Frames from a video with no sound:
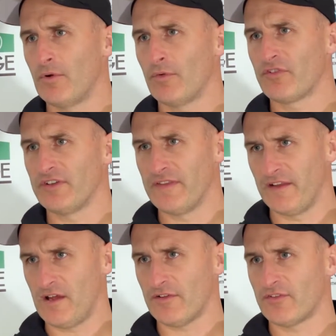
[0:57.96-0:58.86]
obviously the
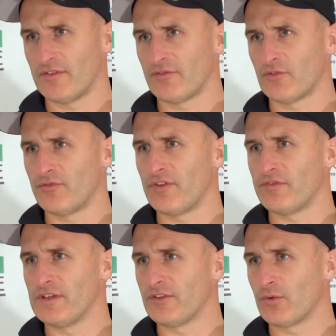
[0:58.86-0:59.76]
last
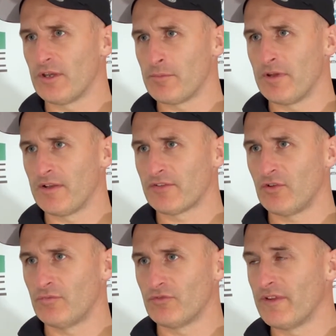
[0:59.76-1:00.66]
15 to 20 minutes,
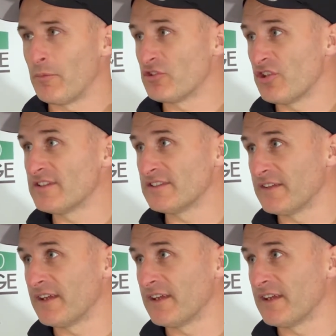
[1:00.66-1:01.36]
Coventry then were chasing the